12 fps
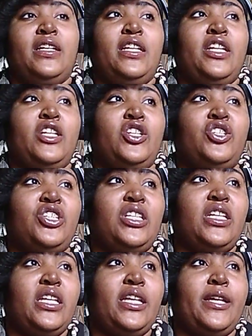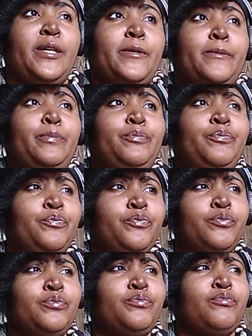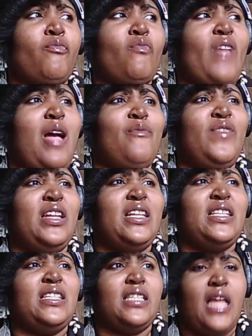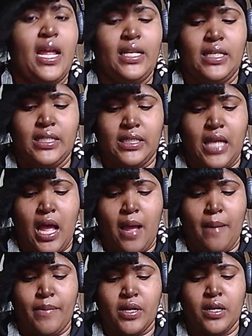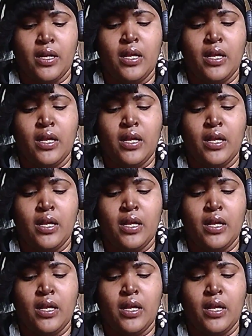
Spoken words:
energy here. I'm feeling slightly somber.